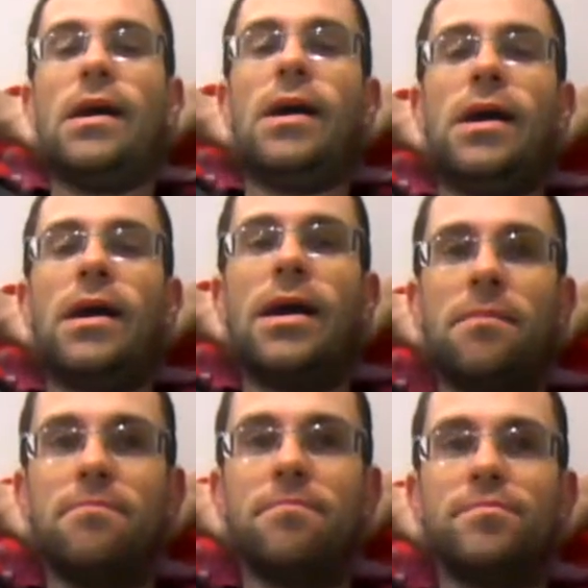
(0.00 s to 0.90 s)

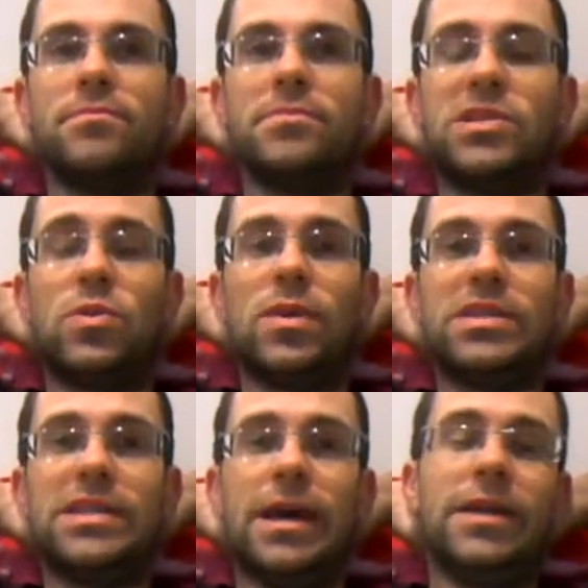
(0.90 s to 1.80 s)
So we went
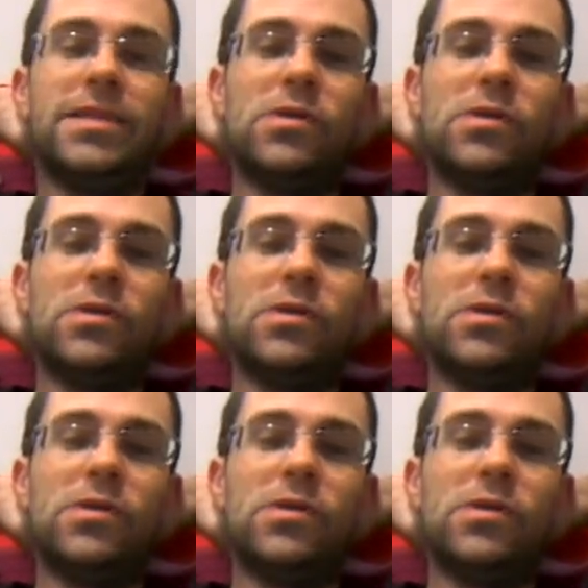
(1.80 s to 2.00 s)
to that. That was